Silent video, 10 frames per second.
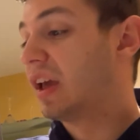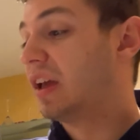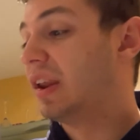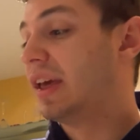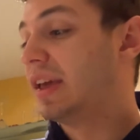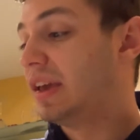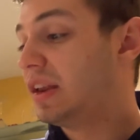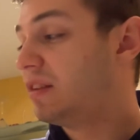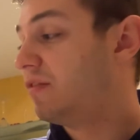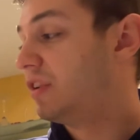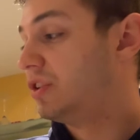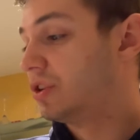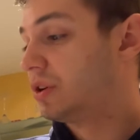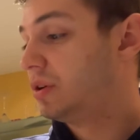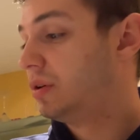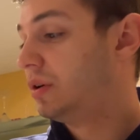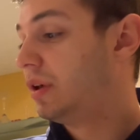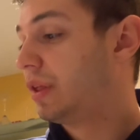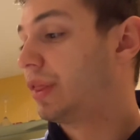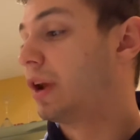In Eden Vineyard,
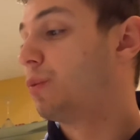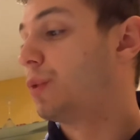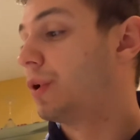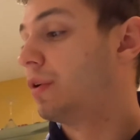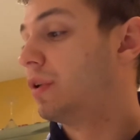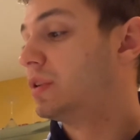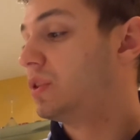there were